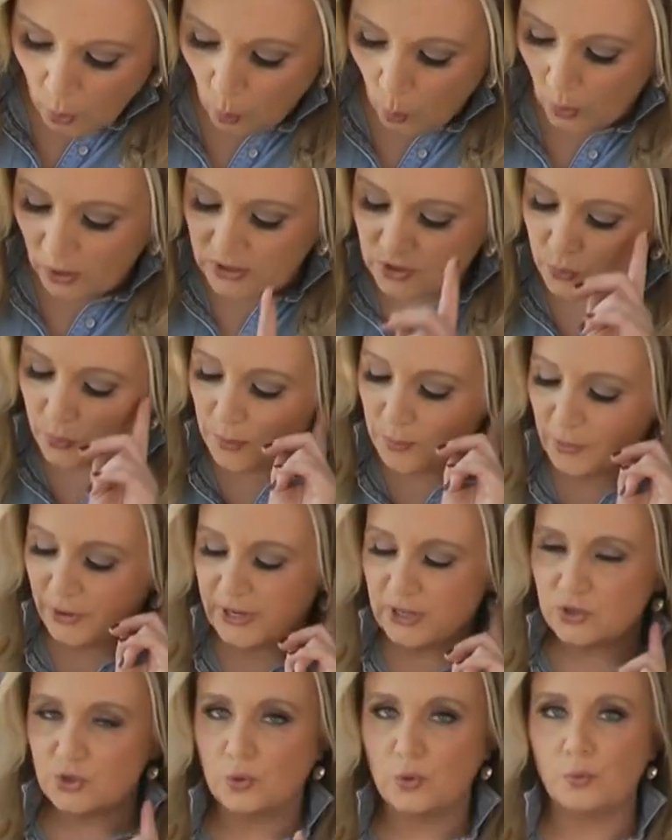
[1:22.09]
Once we
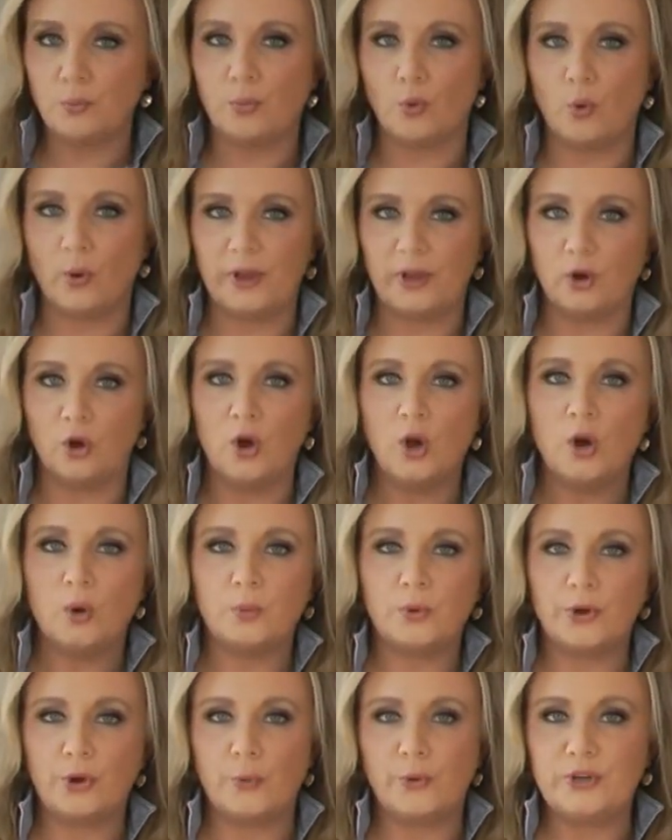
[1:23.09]
bring it to a boil,
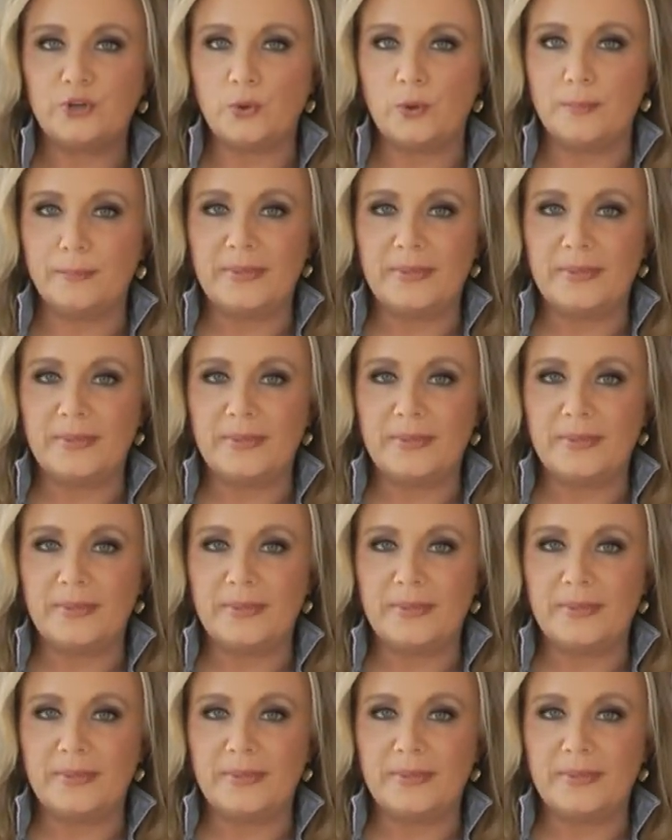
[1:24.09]
we're going to